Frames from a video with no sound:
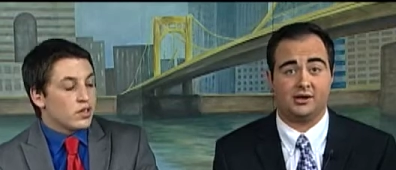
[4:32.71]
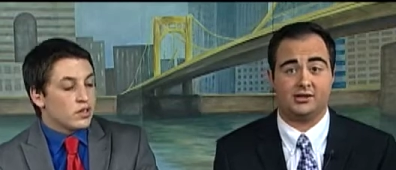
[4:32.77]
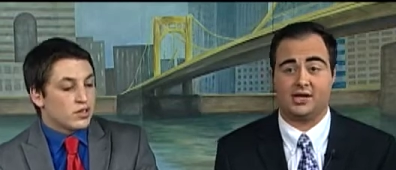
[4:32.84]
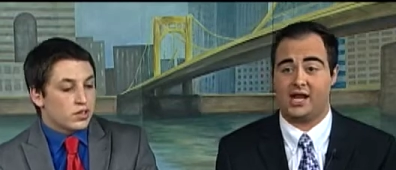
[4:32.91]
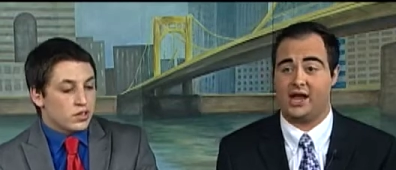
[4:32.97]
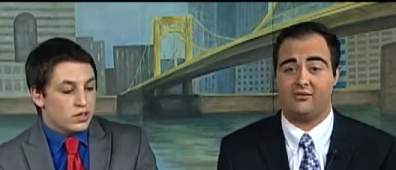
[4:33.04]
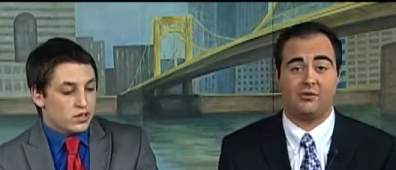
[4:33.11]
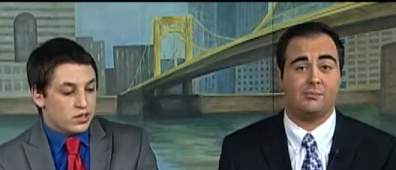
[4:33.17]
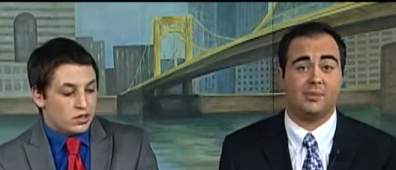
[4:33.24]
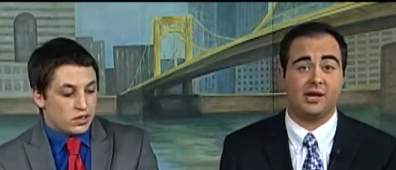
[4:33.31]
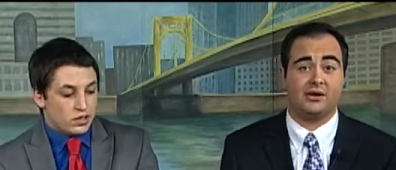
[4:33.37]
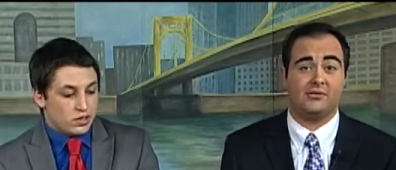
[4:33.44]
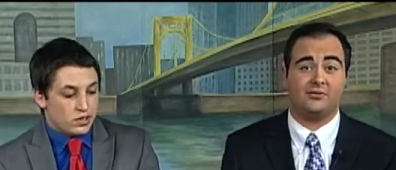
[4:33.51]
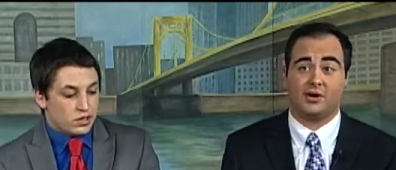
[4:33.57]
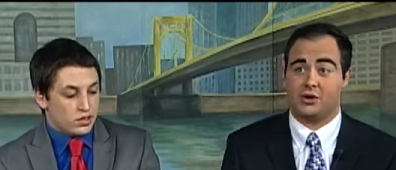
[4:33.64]
Speaker 1: They haven't
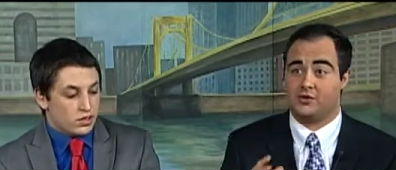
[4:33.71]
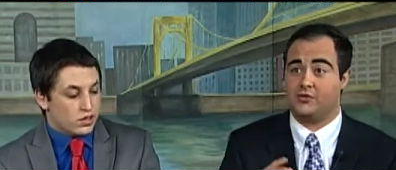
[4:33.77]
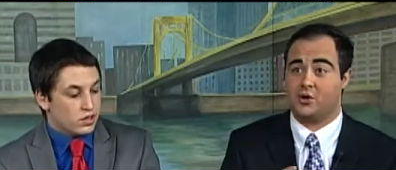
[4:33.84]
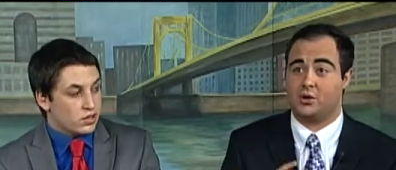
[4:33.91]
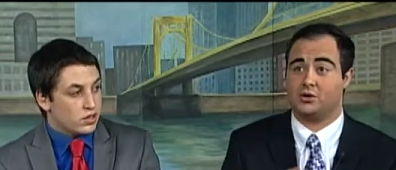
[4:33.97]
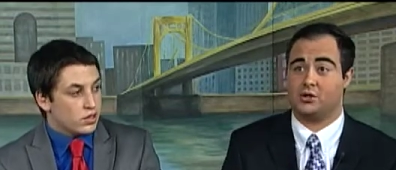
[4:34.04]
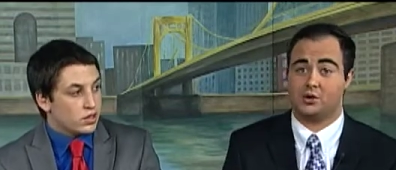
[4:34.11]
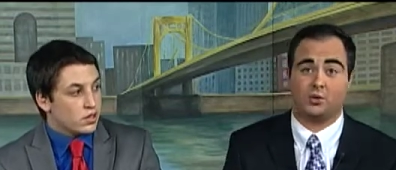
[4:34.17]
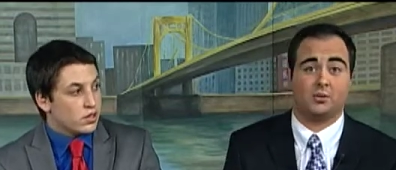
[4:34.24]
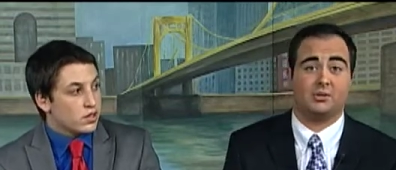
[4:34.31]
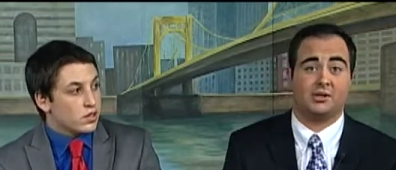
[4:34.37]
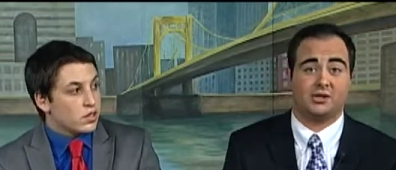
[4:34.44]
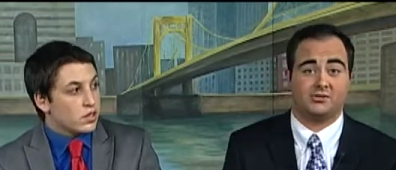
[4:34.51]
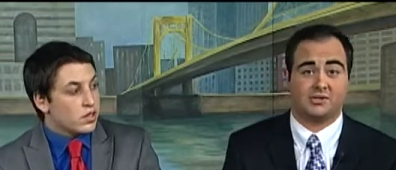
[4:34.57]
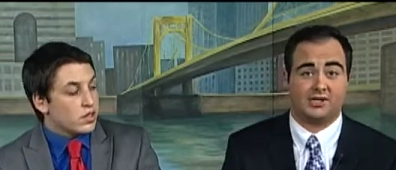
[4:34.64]
been very far in the
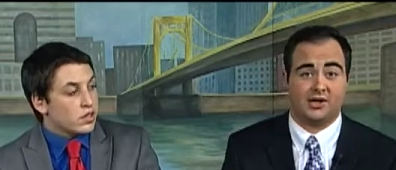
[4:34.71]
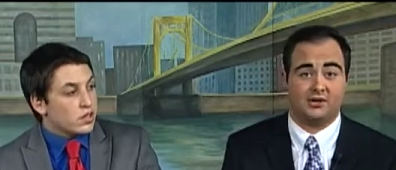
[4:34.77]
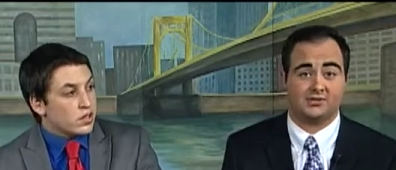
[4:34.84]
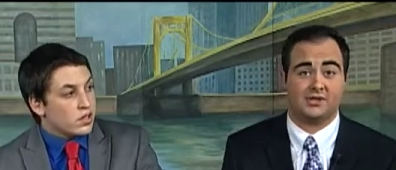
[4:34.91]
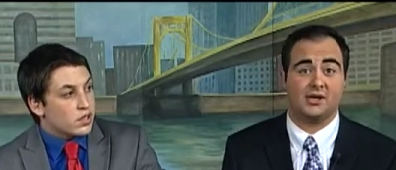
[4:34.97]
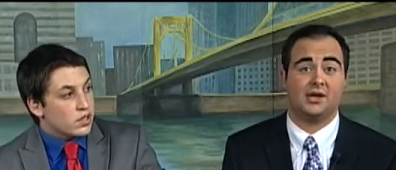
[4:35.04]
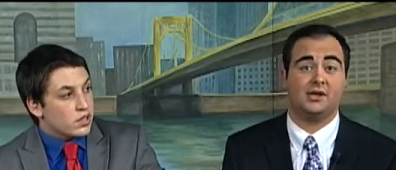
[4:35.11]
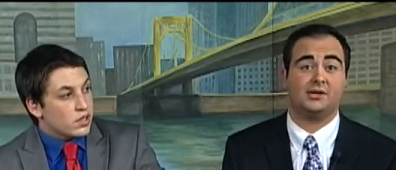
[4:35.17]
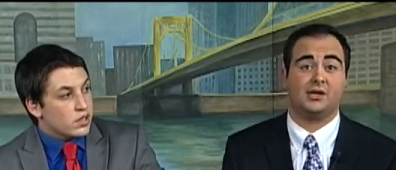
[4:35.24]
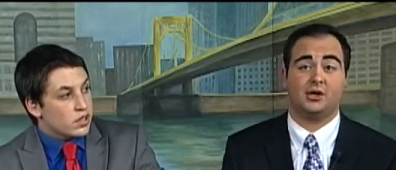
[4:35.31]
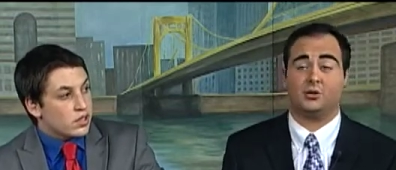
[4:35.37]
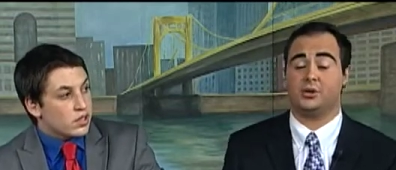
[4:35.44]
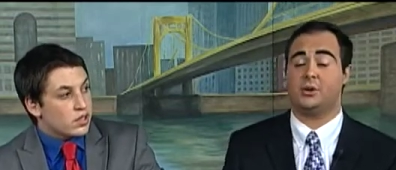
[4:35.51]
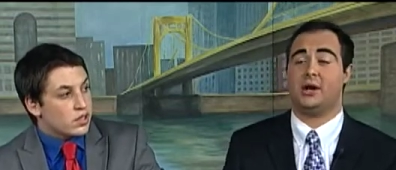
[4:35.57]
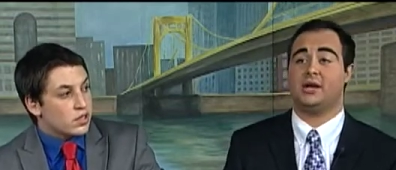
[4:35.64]
tournament themselves. They
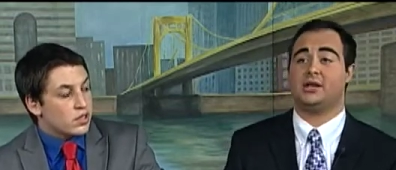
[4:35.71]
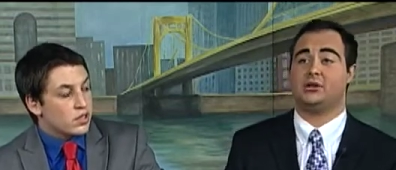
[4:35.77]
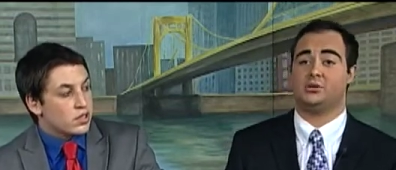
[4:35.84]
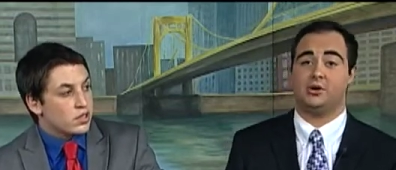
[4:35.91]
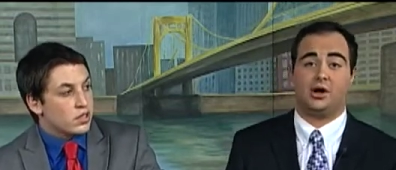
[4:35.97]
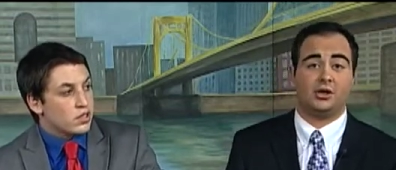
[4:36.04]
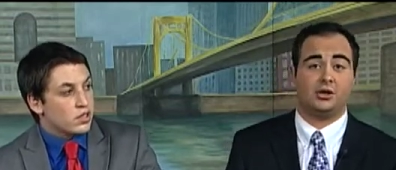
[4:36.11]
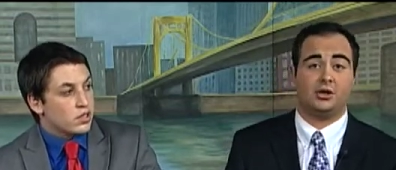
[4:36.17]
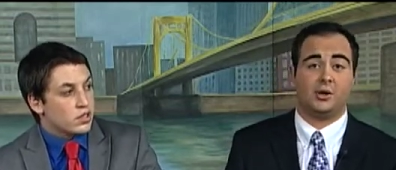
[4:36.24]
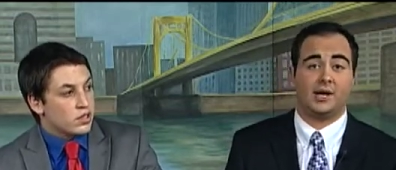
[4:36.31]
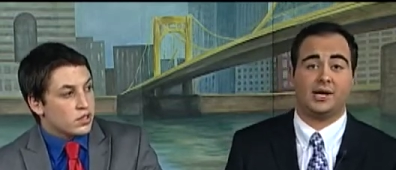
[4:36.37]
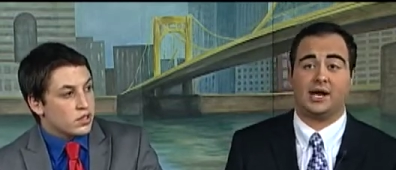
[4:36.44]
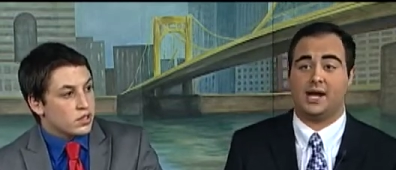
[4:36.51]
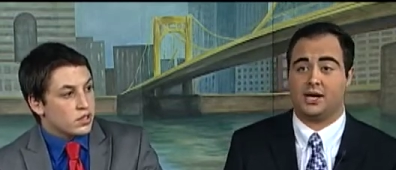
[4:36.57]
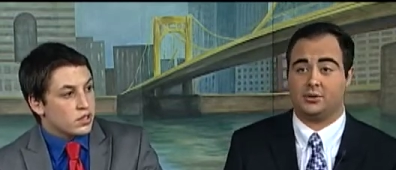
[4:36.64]
don't know how. To, they're not going to know how
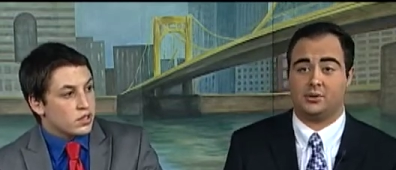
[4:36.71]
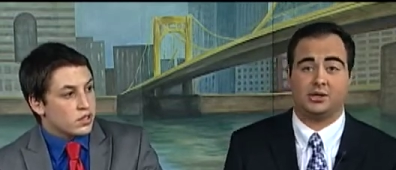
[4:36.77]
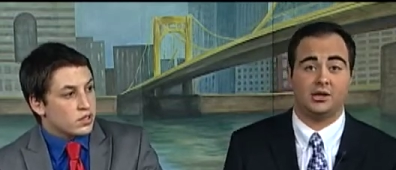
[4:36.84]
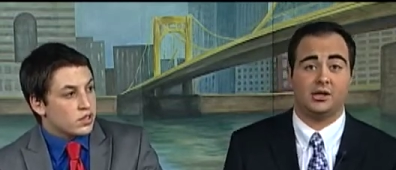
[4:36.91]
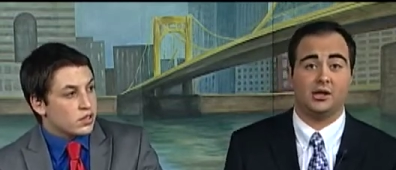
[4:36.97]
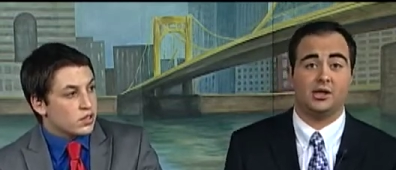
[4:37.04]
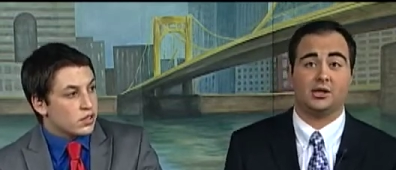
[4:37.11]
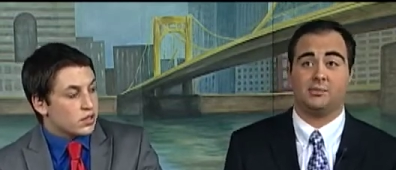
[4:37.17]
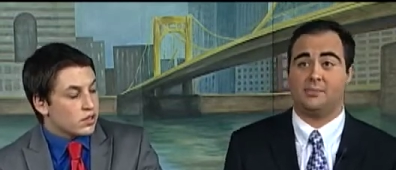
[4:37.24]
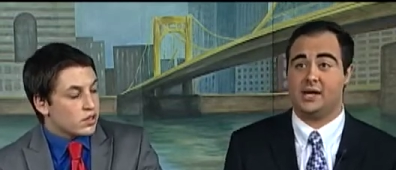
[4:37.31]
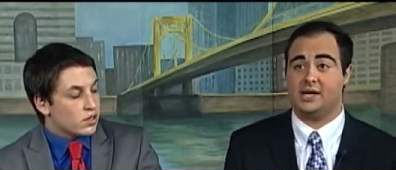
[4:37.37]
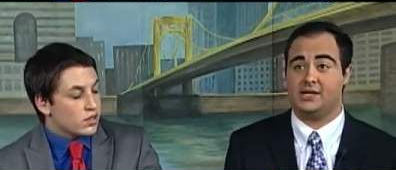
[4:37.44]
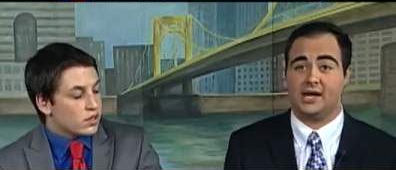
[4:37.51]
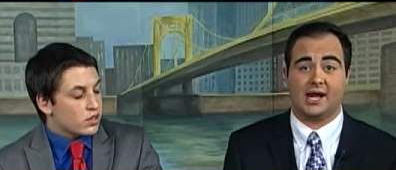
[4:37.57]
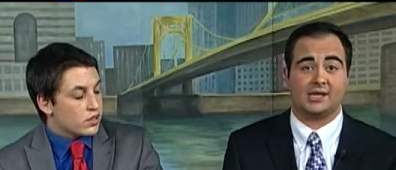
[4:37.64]
to handle it. The
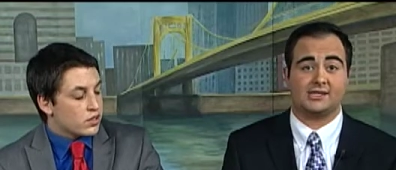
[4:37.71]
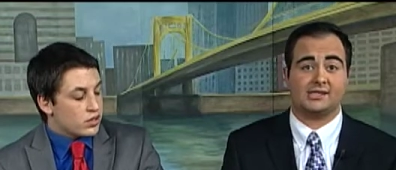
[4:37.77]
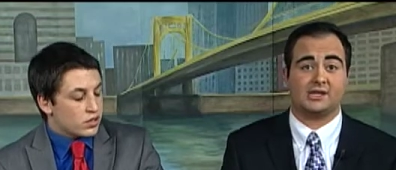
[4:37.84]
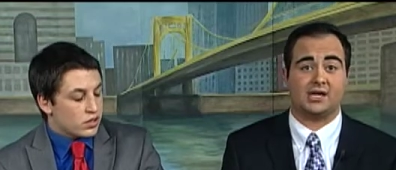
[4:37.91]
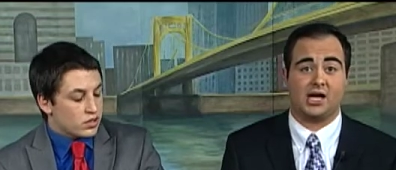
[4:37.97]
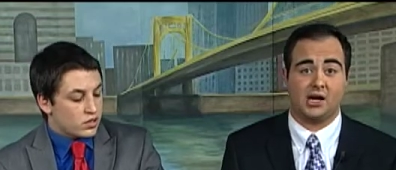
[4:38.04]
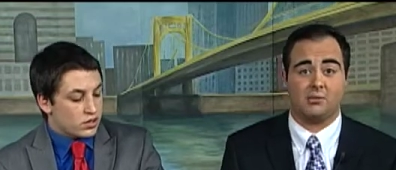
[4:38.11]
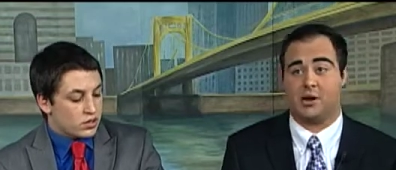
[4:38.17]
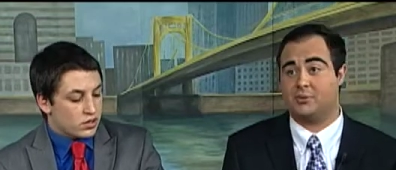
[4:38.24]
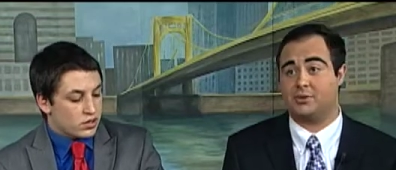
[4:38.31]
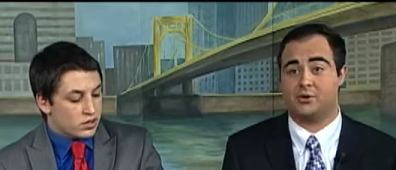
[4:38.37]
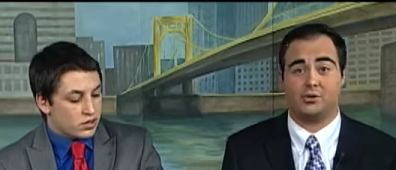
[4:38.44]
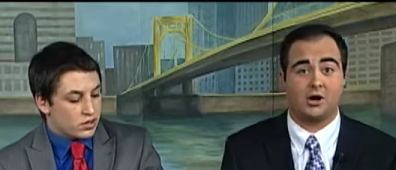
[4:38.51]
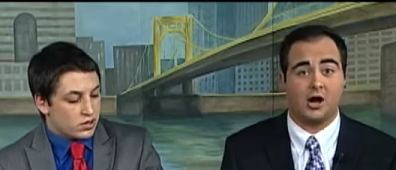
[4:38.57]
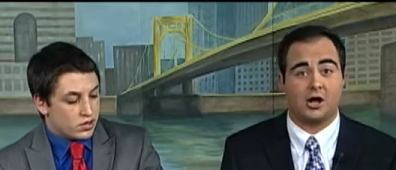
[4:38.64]
big dance is going to come up.
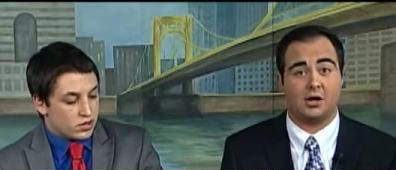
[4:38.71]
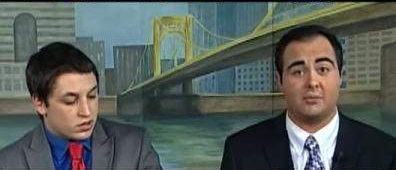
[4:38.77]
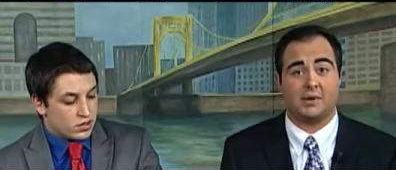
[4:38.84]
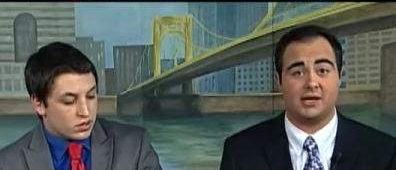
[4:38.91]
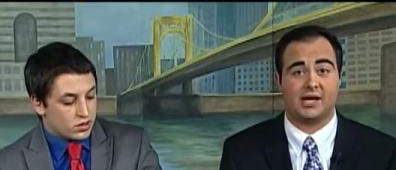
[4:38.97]
They're not going to be